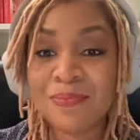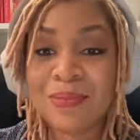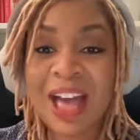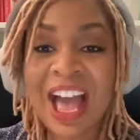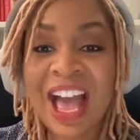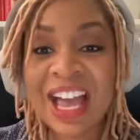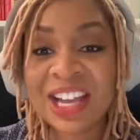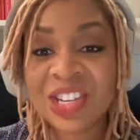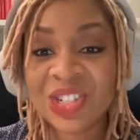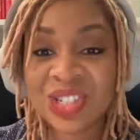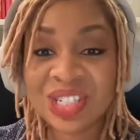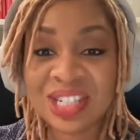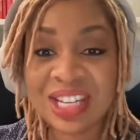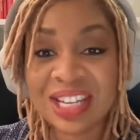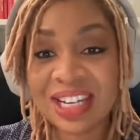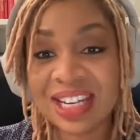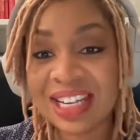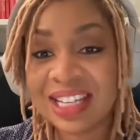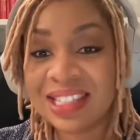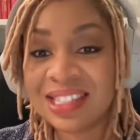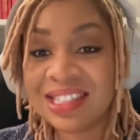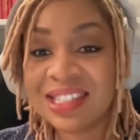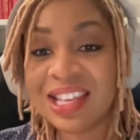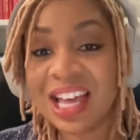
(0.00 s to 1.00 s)
passionate
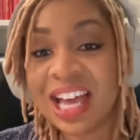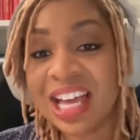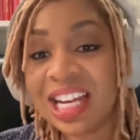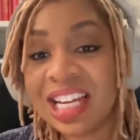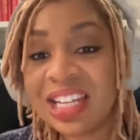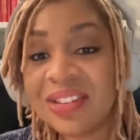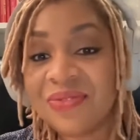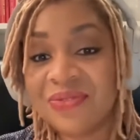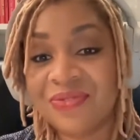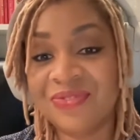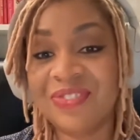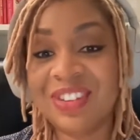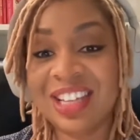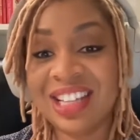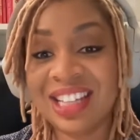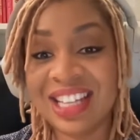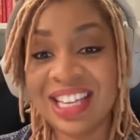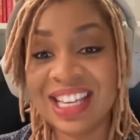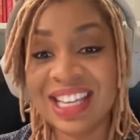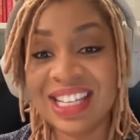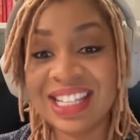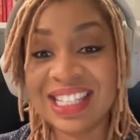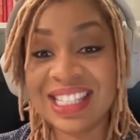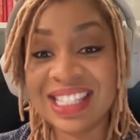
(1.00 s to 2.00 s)
excited
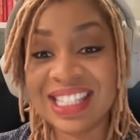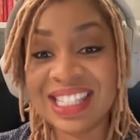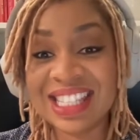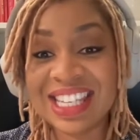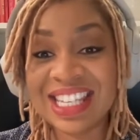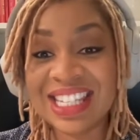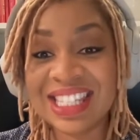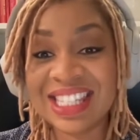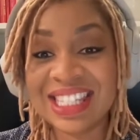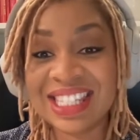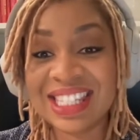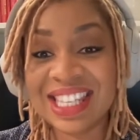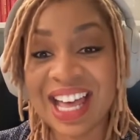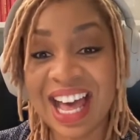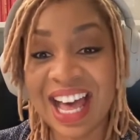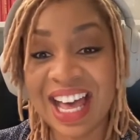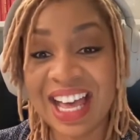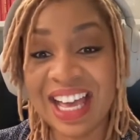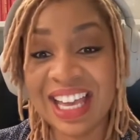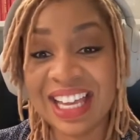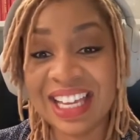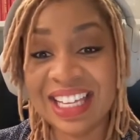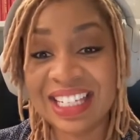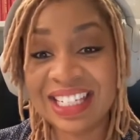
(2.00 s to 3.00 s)
feelings
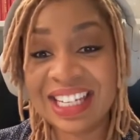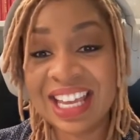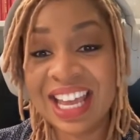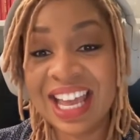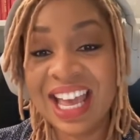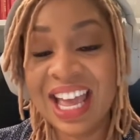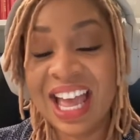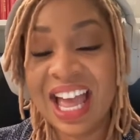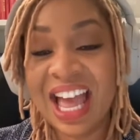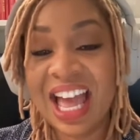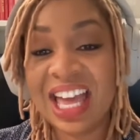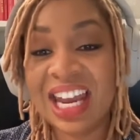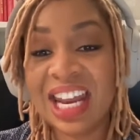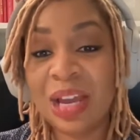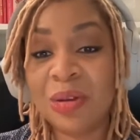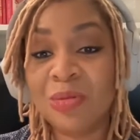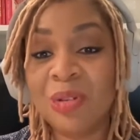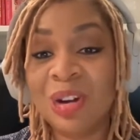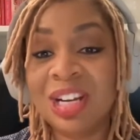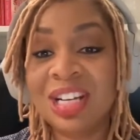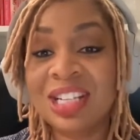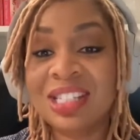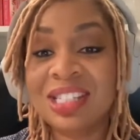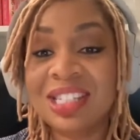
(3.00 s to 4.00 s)
inside and i
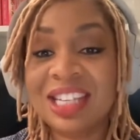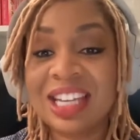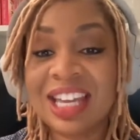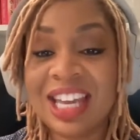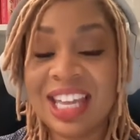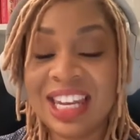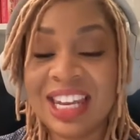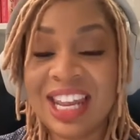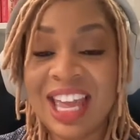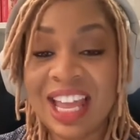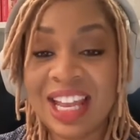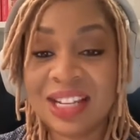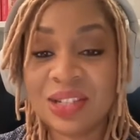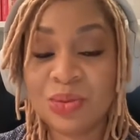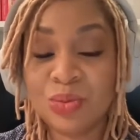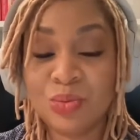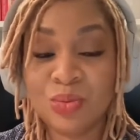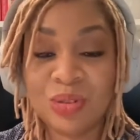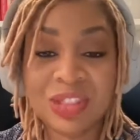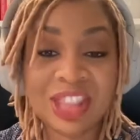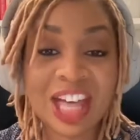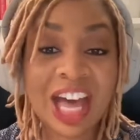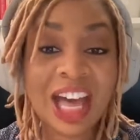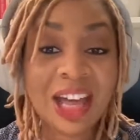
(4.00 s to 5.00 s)
wanted to connect
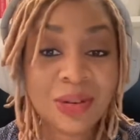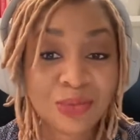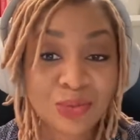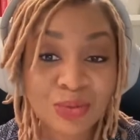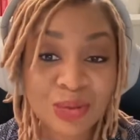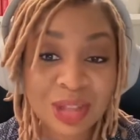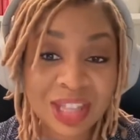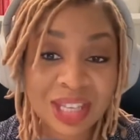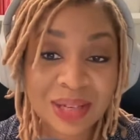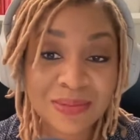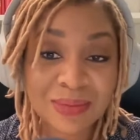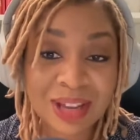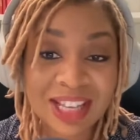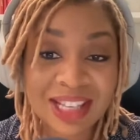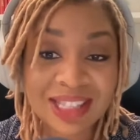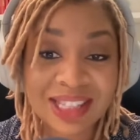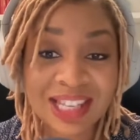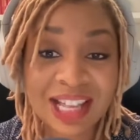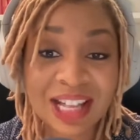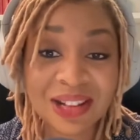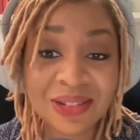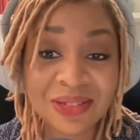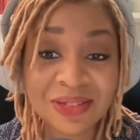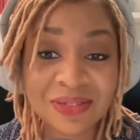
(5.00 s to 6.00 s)
with that within
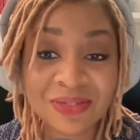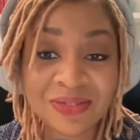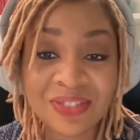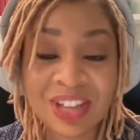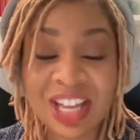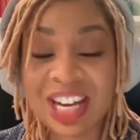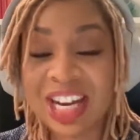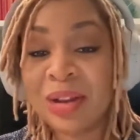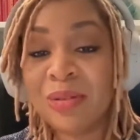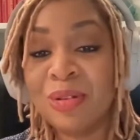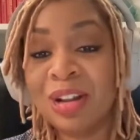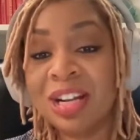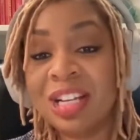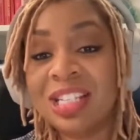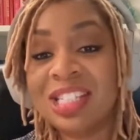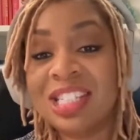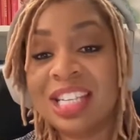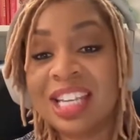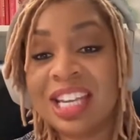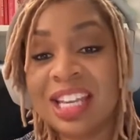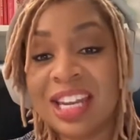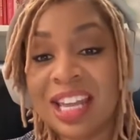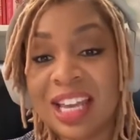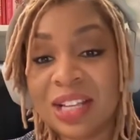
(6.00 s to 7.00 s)
myself and i wanted to
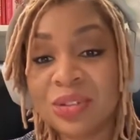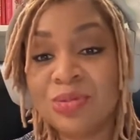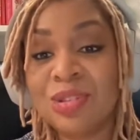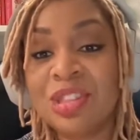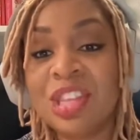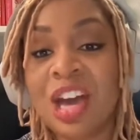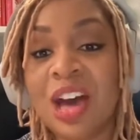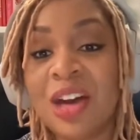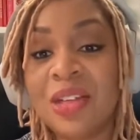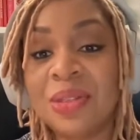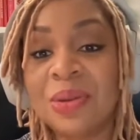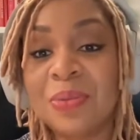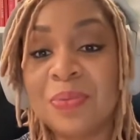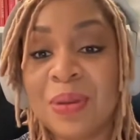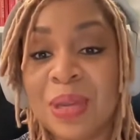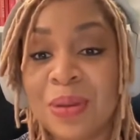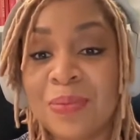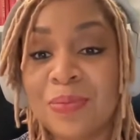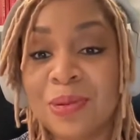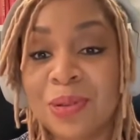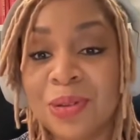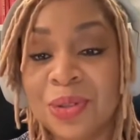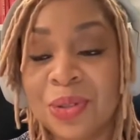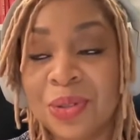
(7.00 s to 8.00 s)
connect with other
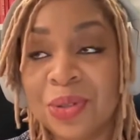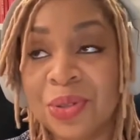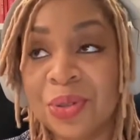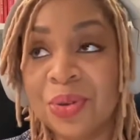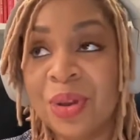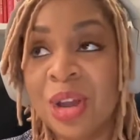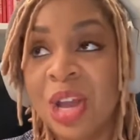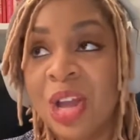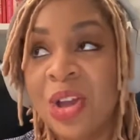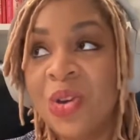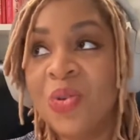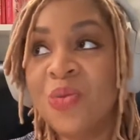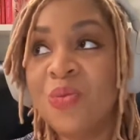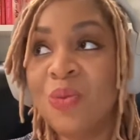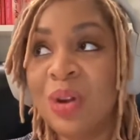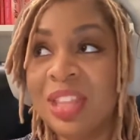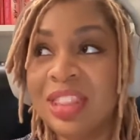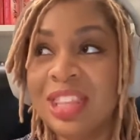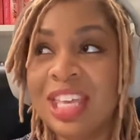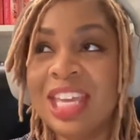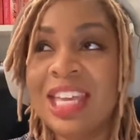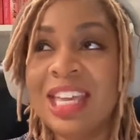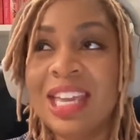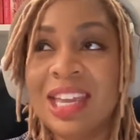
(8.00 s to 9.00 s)
people who when
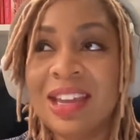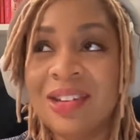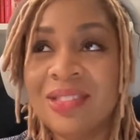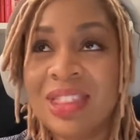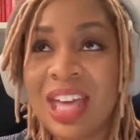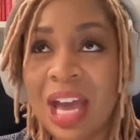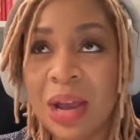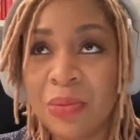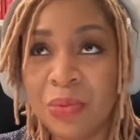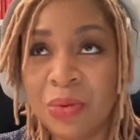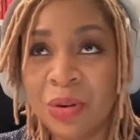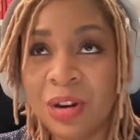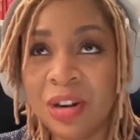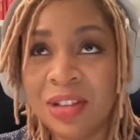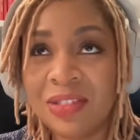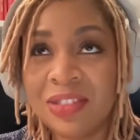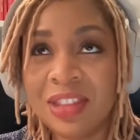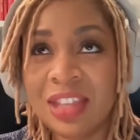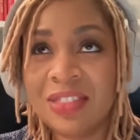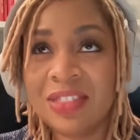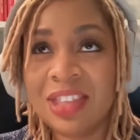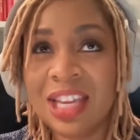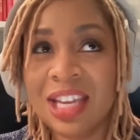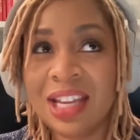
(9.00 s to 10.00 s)
they hear that word
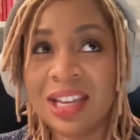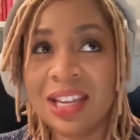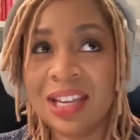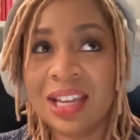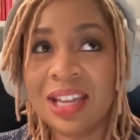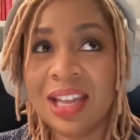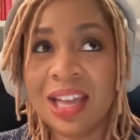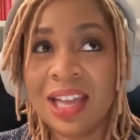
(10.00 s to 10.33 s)
they think